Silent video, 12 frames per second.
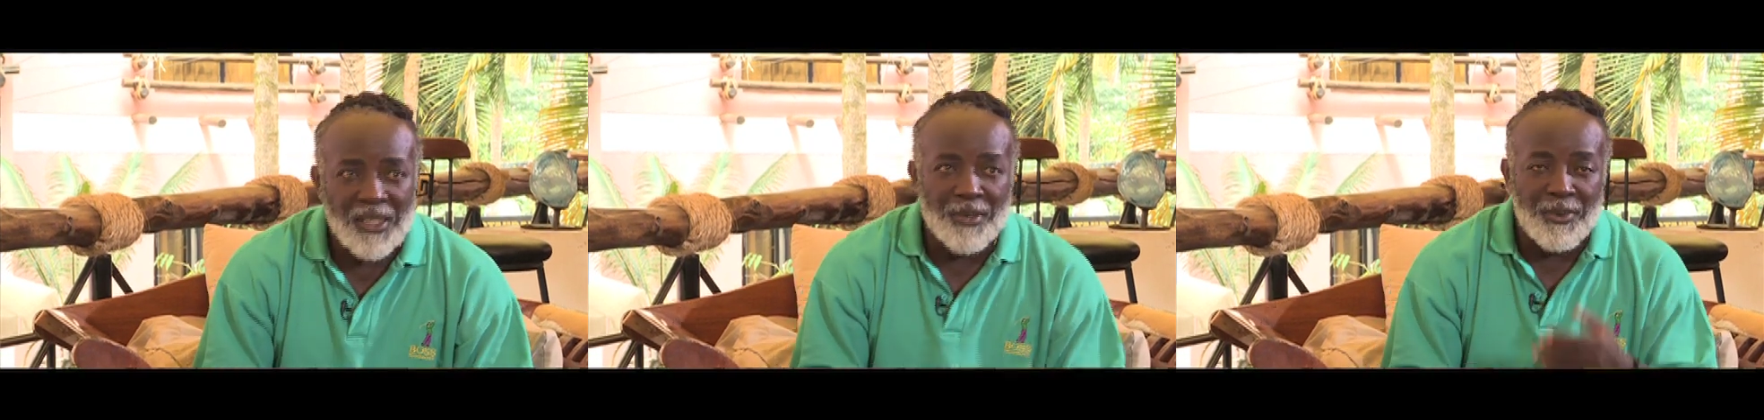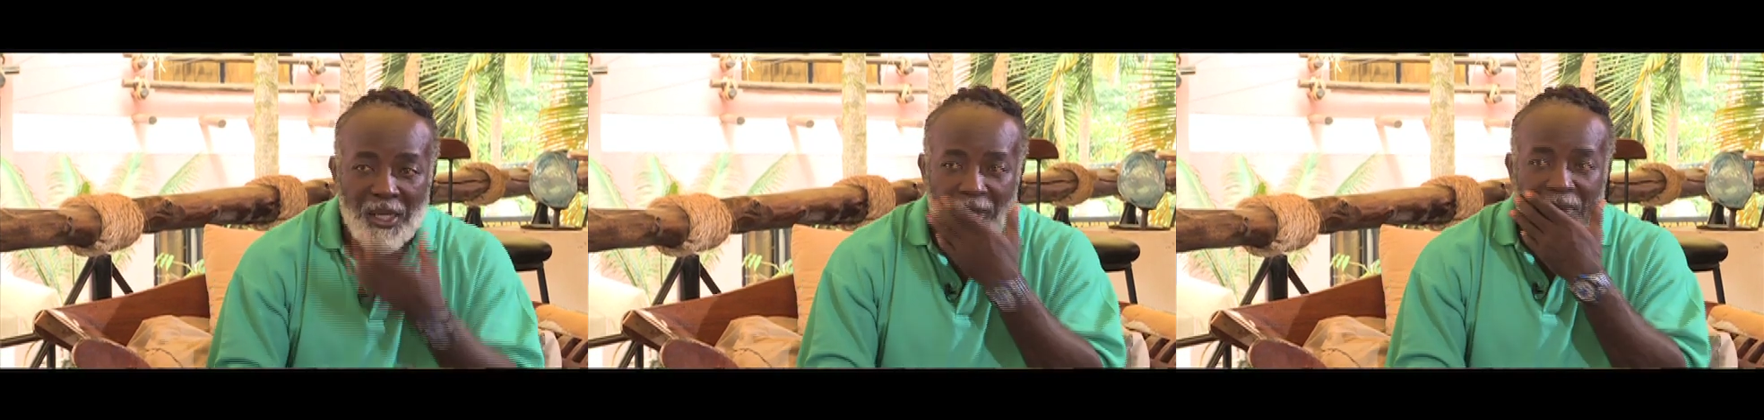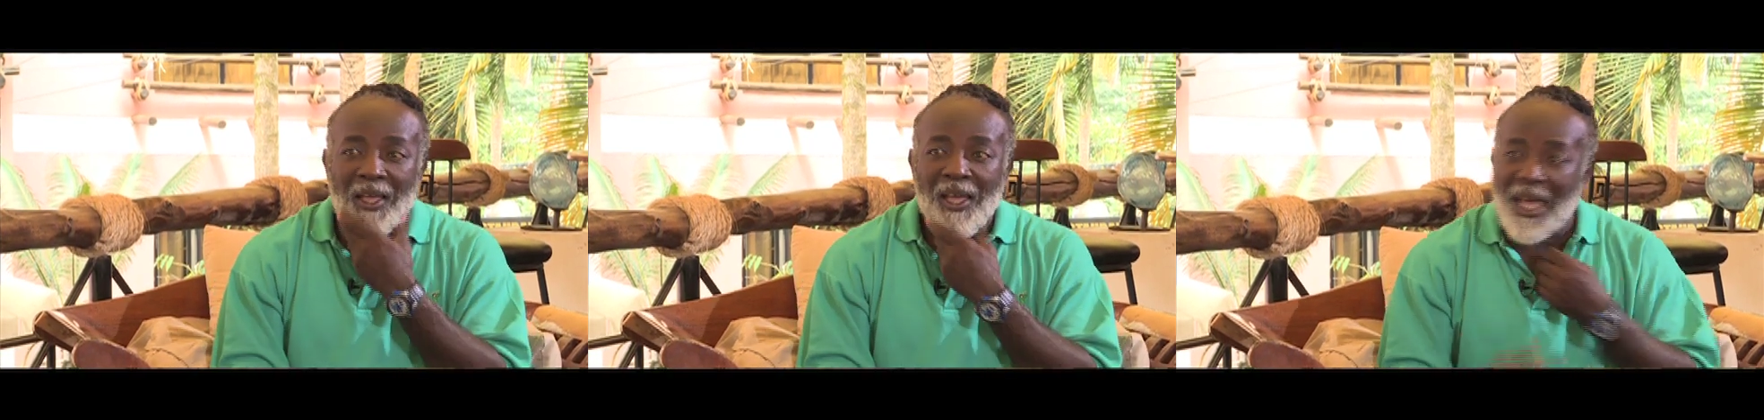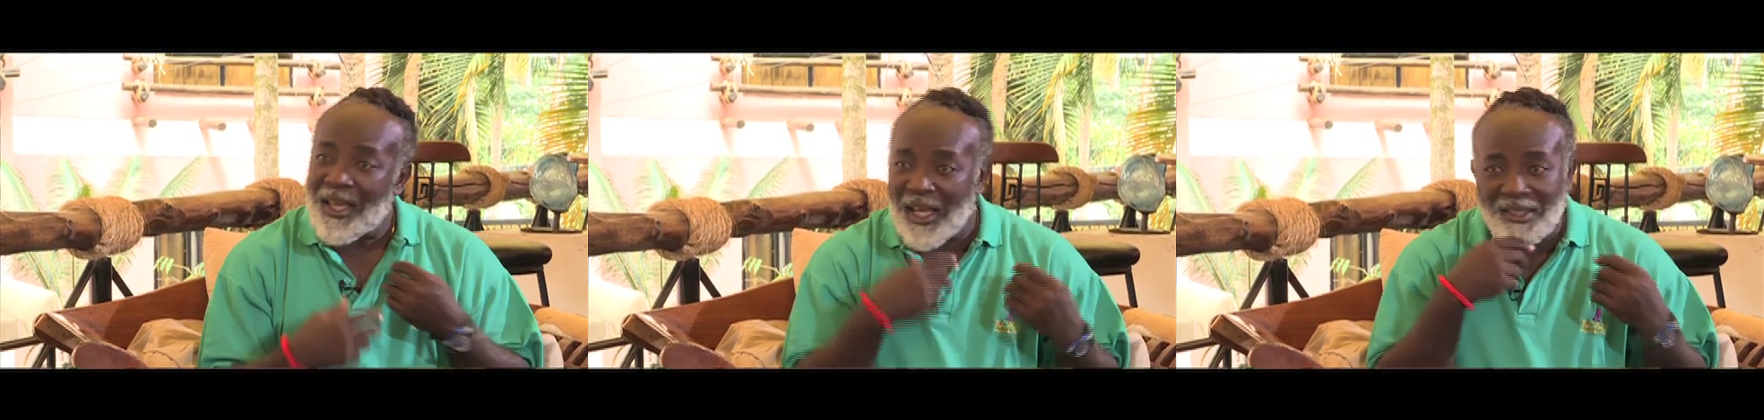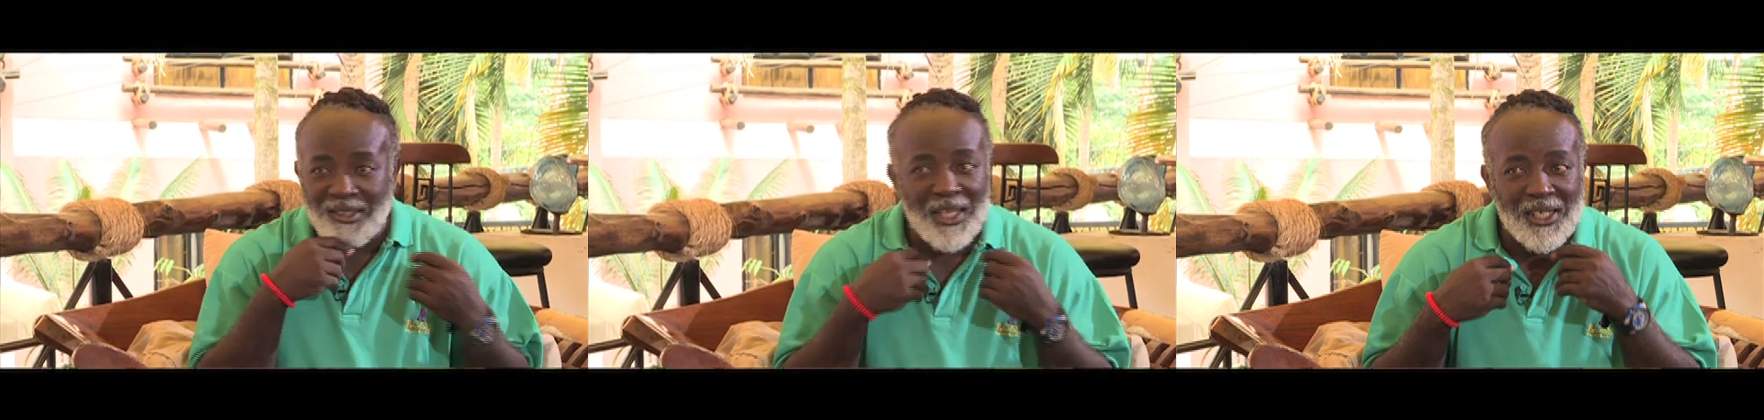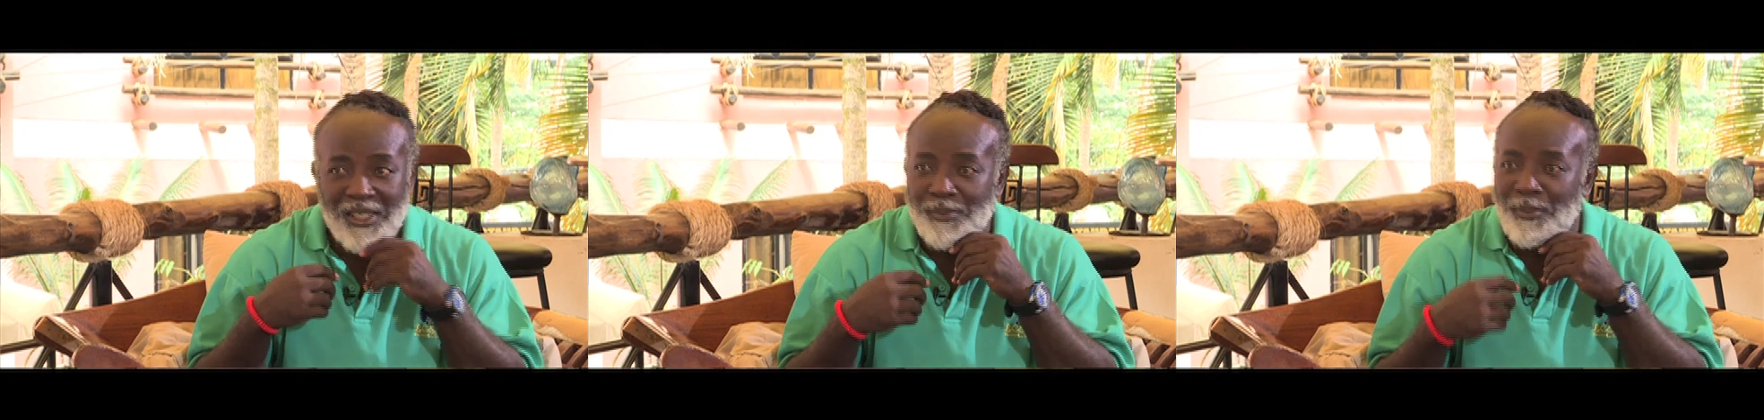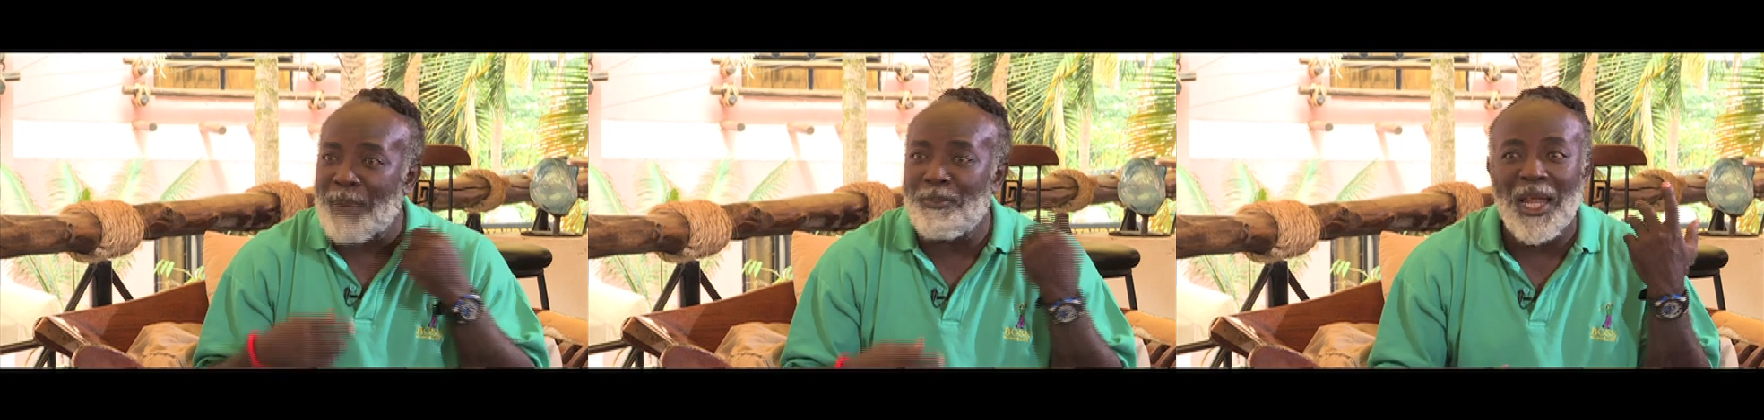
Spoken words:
See me? I consider this my